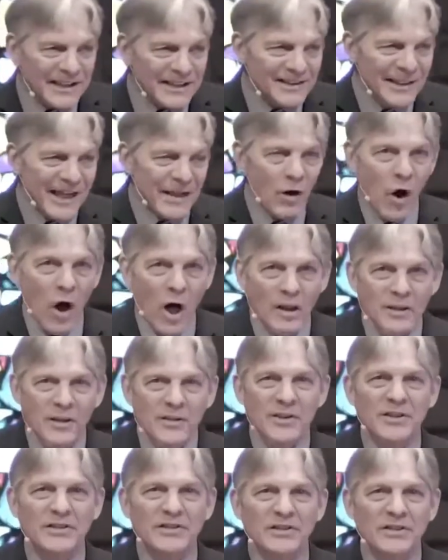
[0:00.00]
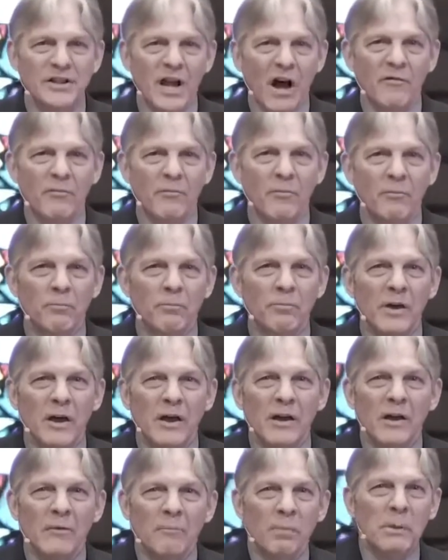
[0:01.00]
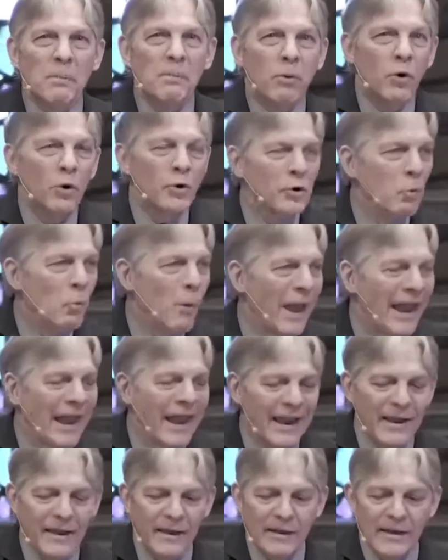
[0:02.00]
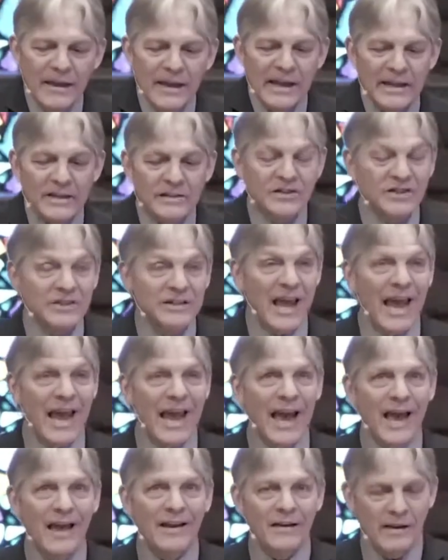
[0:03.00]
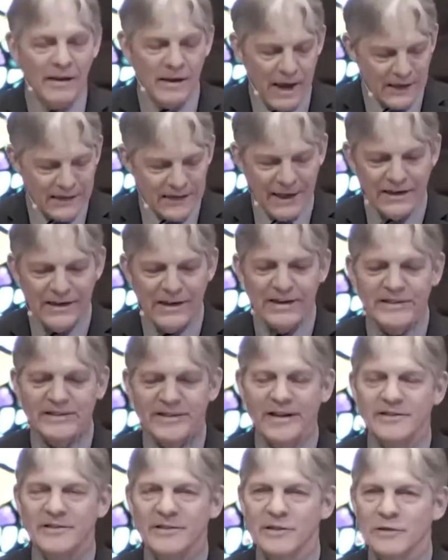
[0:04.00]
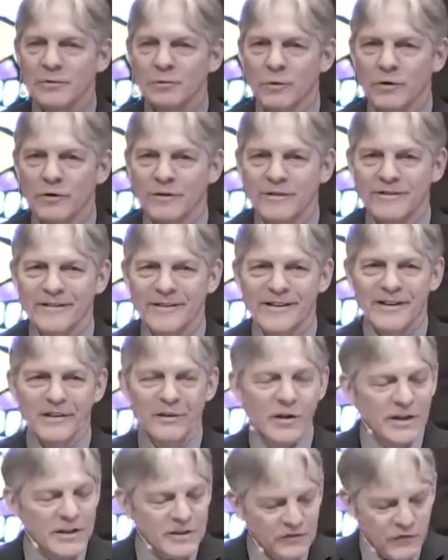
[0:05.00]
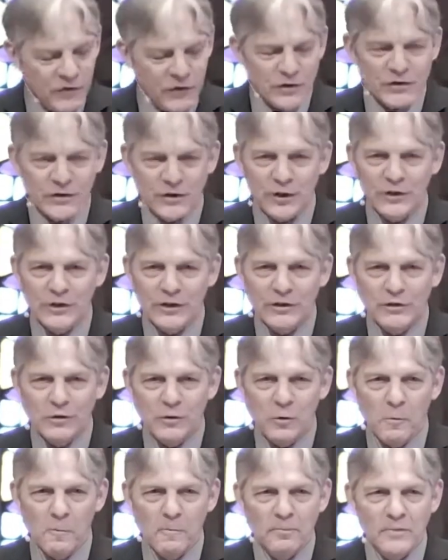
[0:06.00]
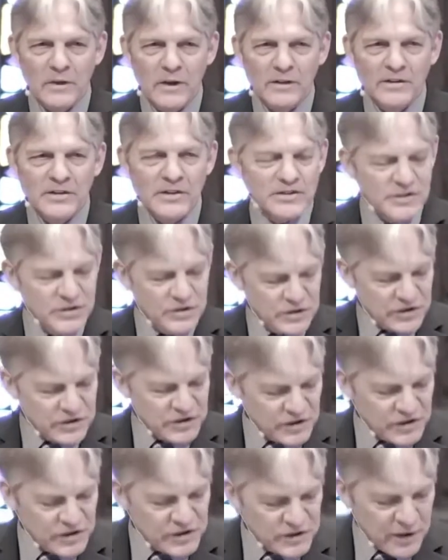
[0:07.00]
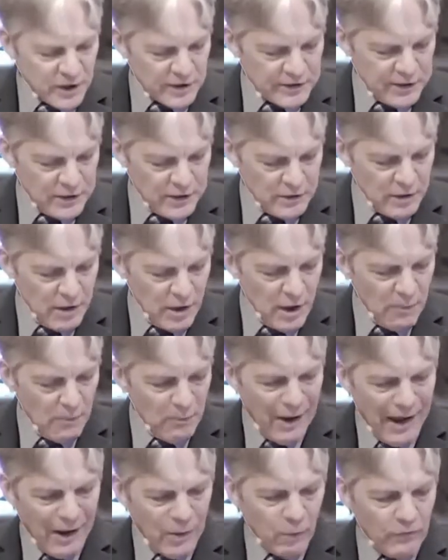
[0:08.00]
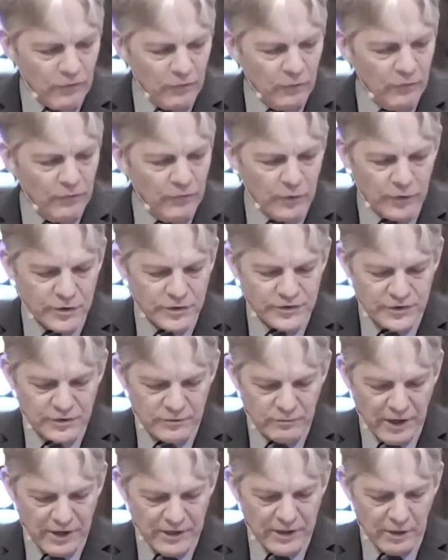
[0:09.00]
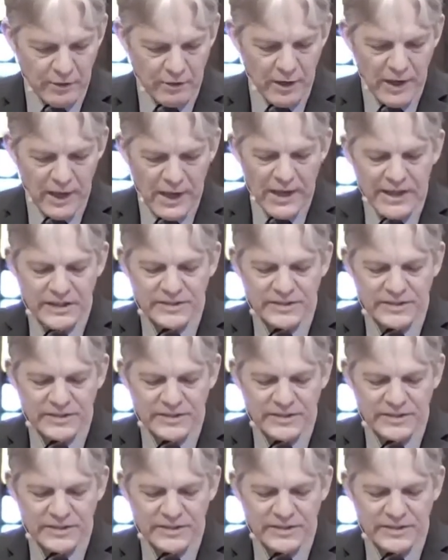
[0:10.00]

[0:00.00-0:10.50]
He's saying, let all of this stuff be put away. Instead, and then he says this word. Look at verse 32. This is just a stunning powerful verse right here.